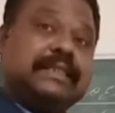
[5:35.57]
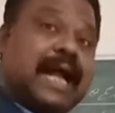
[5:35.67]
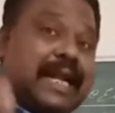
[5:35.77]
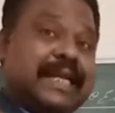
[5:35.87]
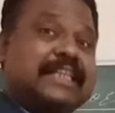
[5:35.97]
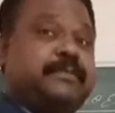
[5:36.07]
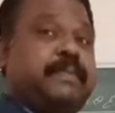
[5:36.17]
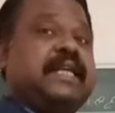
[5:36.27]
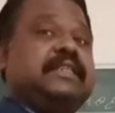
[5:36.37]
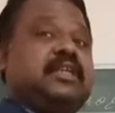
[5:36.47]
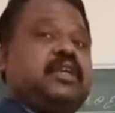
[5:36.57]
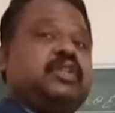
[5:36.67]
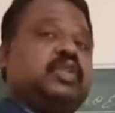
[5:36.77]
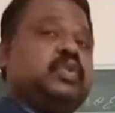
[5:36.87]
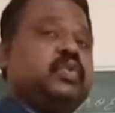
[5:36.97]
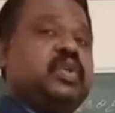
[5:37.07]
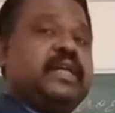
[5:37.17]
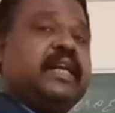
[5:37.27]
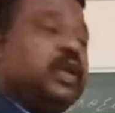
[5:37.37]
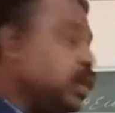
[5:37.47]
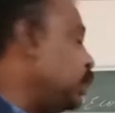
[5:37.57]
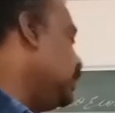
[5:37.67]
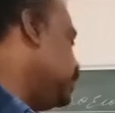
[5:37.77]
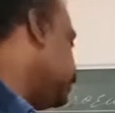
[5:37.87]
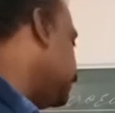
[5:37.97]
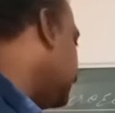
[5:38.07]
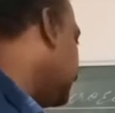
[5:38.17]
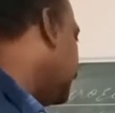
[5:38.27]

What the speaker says: that expenditure also should not include